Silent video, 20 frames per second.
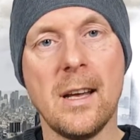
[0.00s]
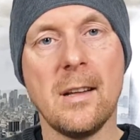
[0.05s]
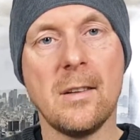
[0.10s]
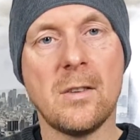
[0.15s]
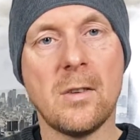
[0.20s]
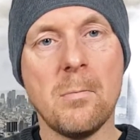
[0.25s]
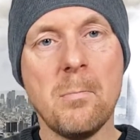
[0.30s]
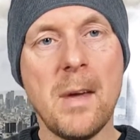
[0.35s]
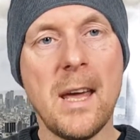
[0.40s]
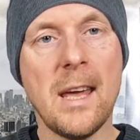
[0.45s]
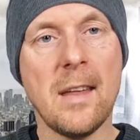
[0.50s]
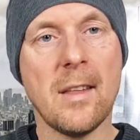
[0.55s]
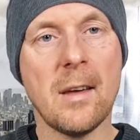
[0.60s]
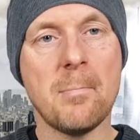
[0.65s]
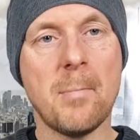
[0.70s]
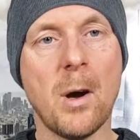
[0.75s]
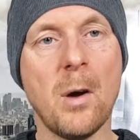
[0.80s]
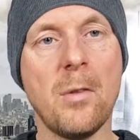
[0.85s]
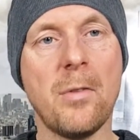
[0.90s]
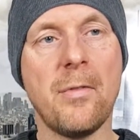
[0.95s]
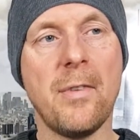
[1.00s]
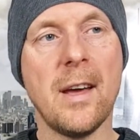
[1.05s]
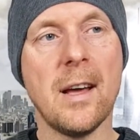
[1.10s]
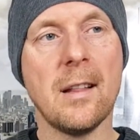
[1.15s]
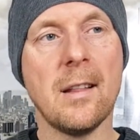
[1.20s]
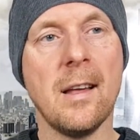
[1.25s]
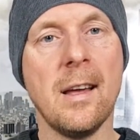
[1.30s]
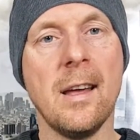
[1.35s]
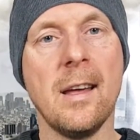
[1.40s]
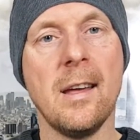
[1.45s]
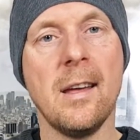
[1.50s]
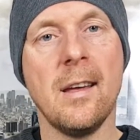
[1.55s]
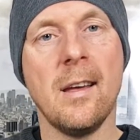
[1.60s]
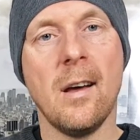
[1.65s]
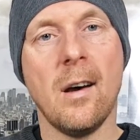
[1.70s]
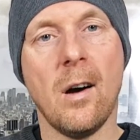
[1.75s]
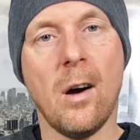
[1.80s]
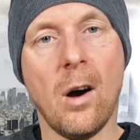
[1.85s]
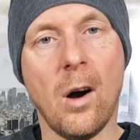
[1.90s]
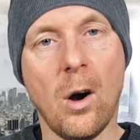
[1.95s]
To me, they both feel
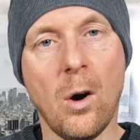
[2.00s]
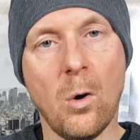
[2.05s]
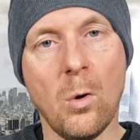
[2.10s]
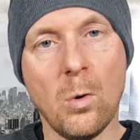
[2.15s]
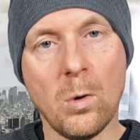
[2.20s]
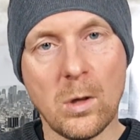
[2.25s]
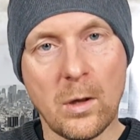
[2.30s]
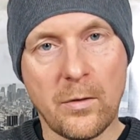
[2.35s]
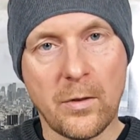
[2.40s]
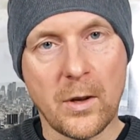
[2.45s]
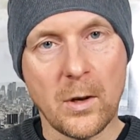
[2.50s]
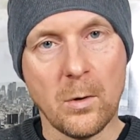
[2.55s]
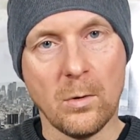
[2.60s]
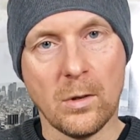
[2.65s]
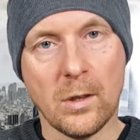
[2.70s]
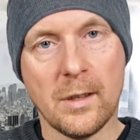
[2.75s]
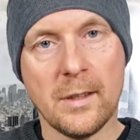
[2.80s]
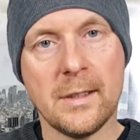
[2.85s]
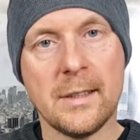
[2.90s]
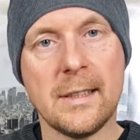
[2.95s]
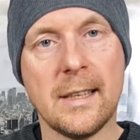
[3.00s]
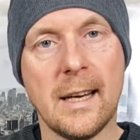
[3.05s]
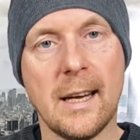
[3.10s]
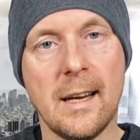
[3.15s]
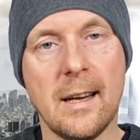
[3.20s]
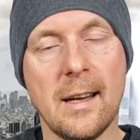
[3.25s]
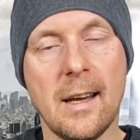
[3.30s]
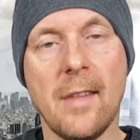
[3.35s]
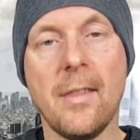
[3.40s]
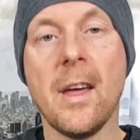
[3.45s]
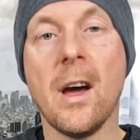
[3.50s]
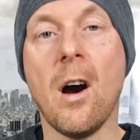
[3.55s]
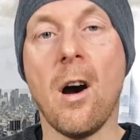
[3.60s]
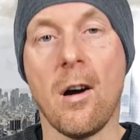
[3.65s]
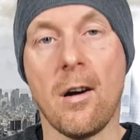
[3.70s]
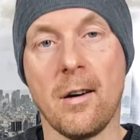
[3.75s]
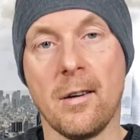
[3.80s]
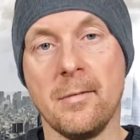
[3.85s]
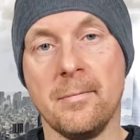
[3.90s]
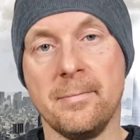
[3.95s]
old school, and they
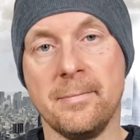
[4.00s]
are.